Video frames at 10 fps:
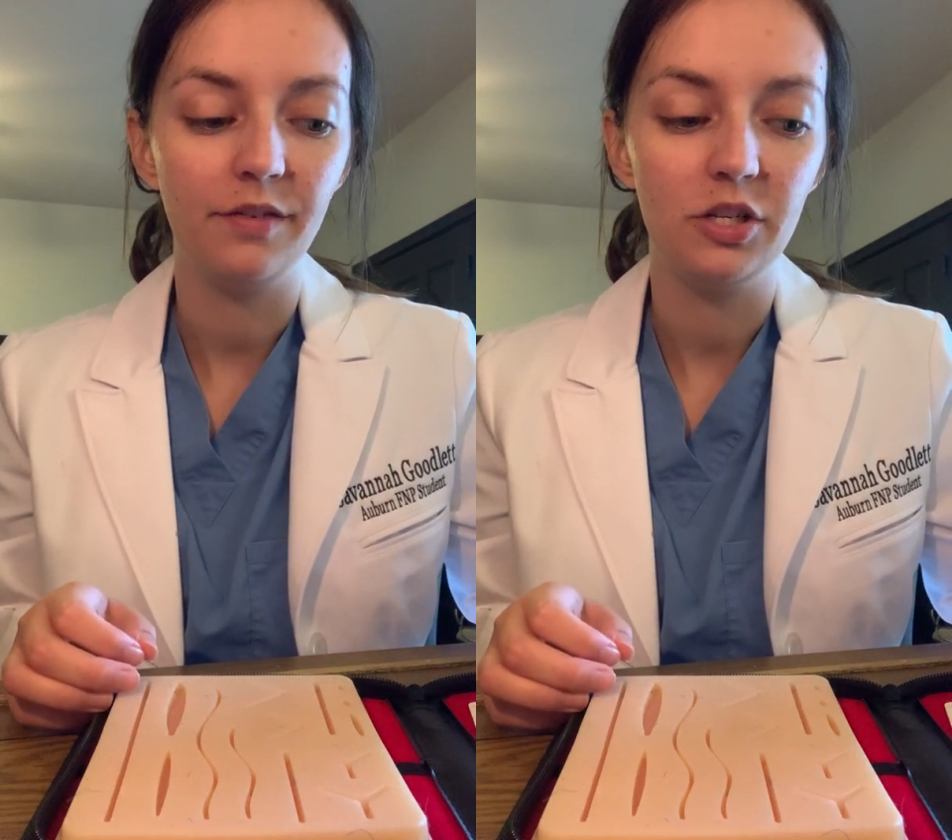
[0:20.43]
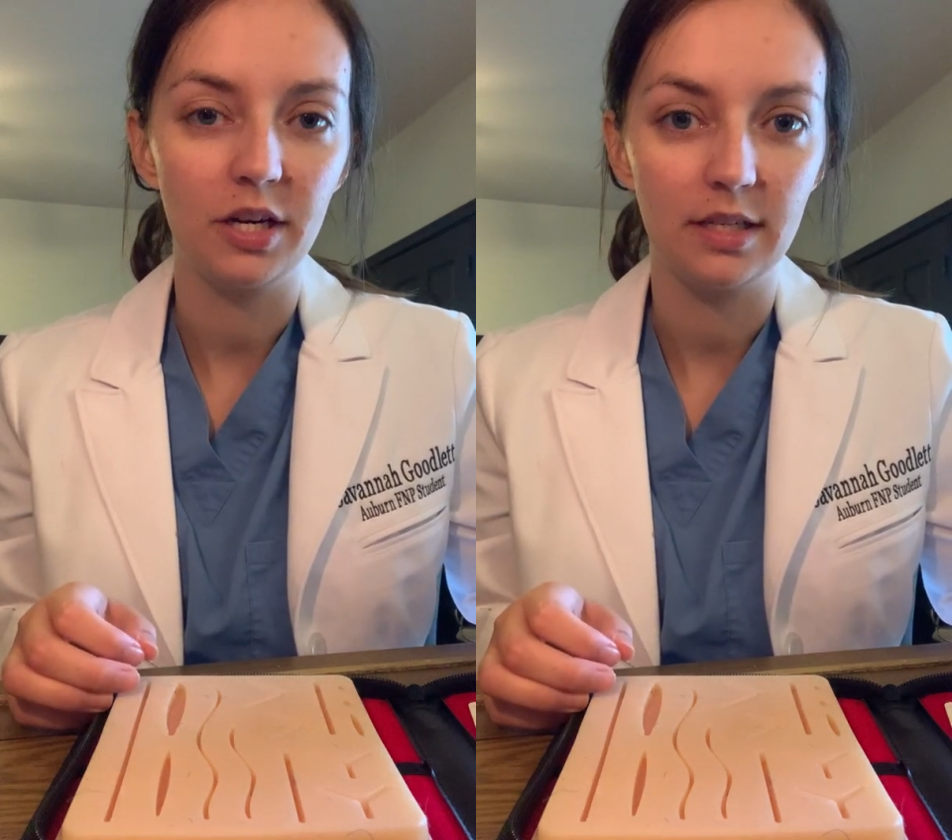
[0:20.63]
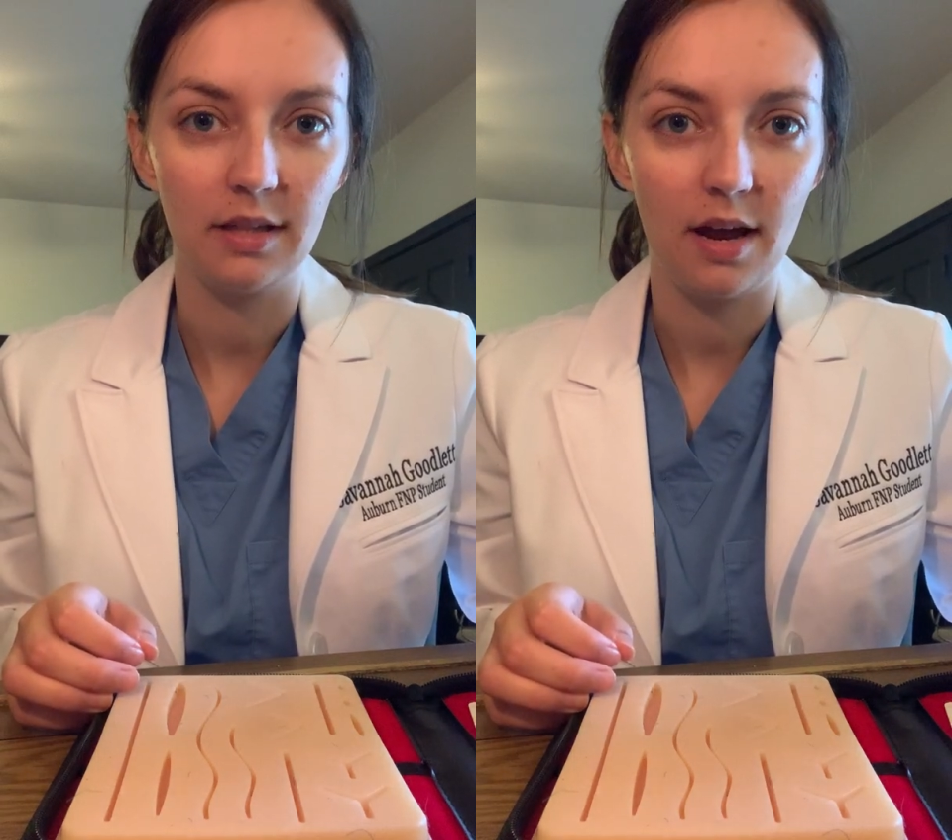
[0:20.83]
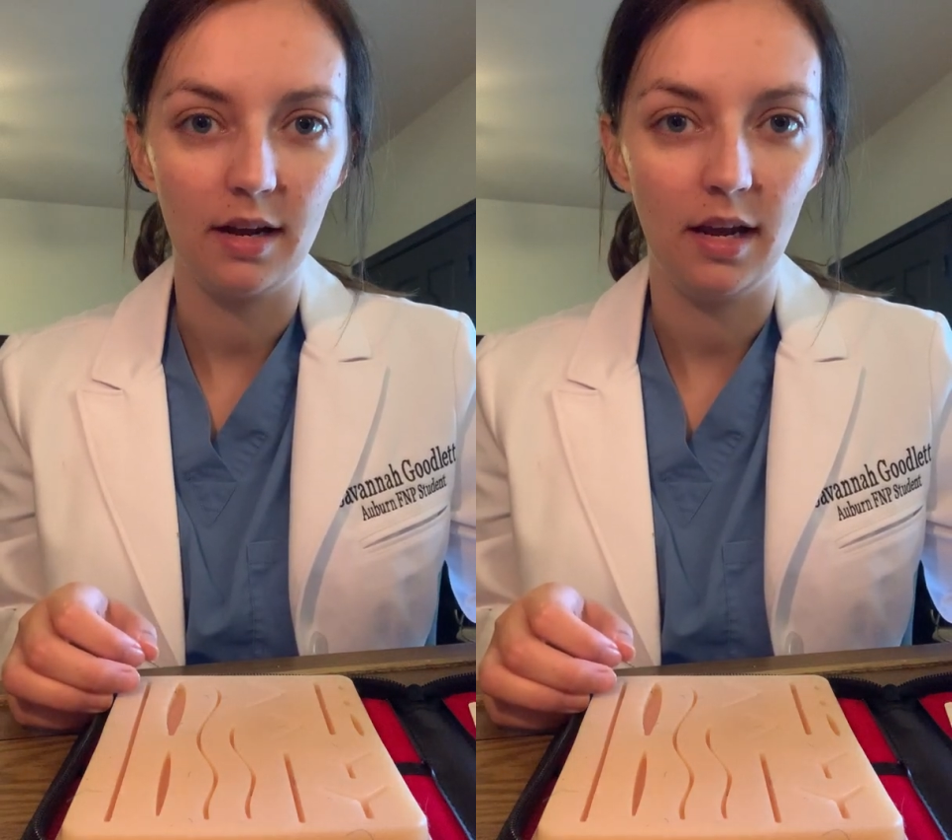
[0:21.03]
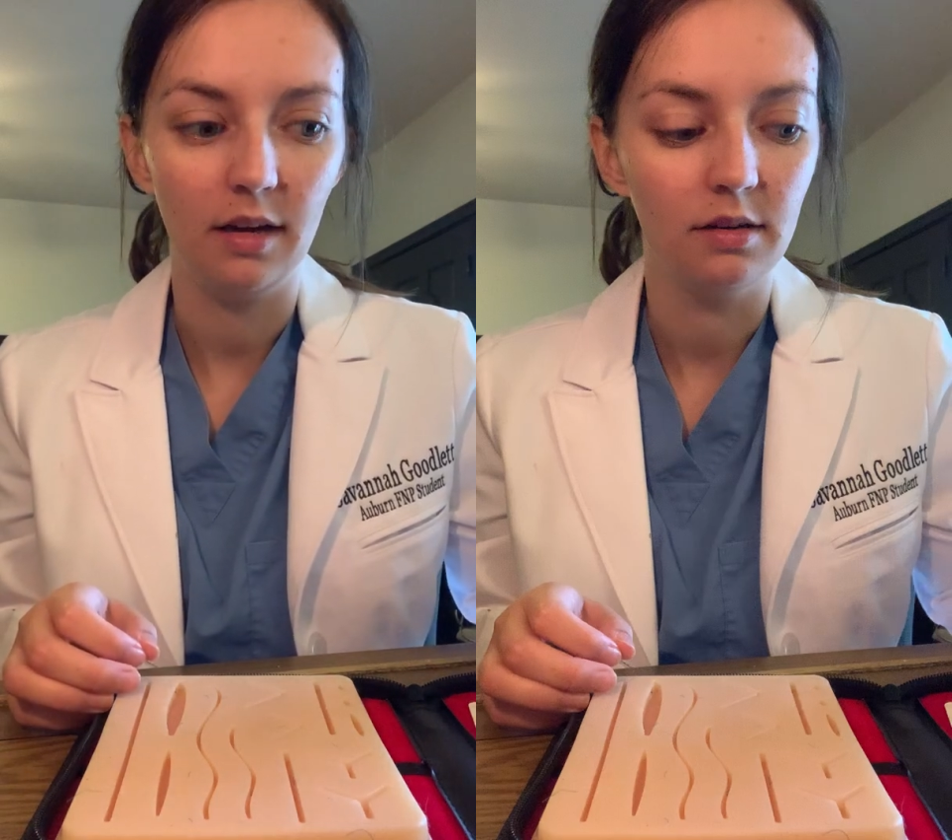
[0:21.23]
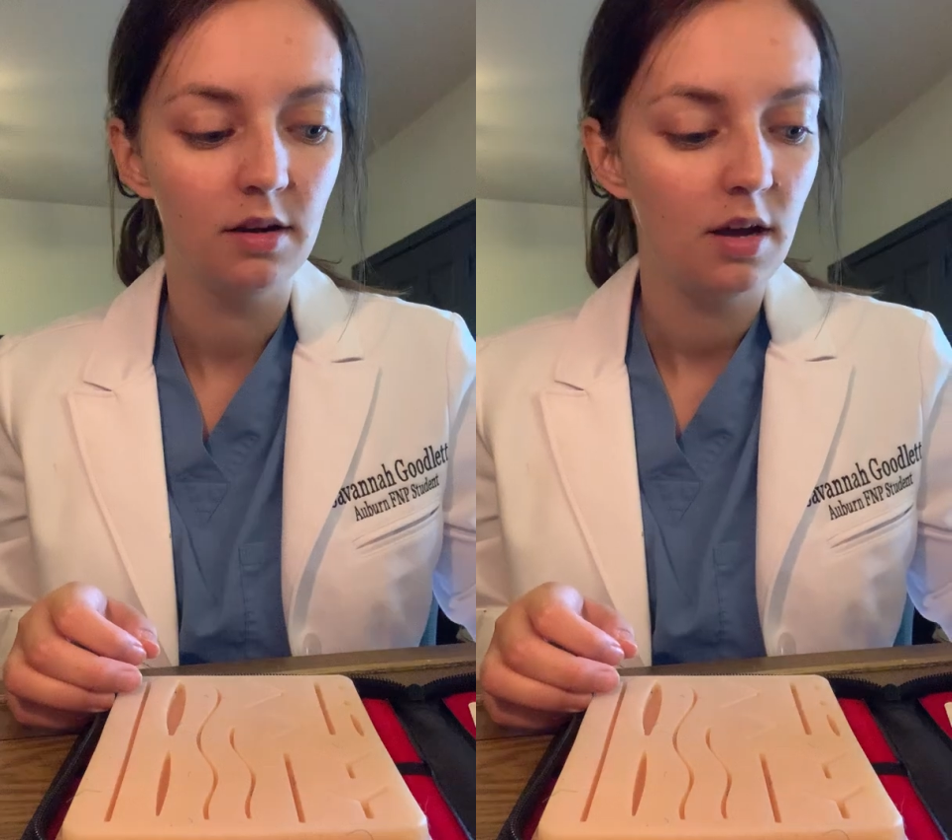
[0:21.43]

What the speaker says: injected lidocaine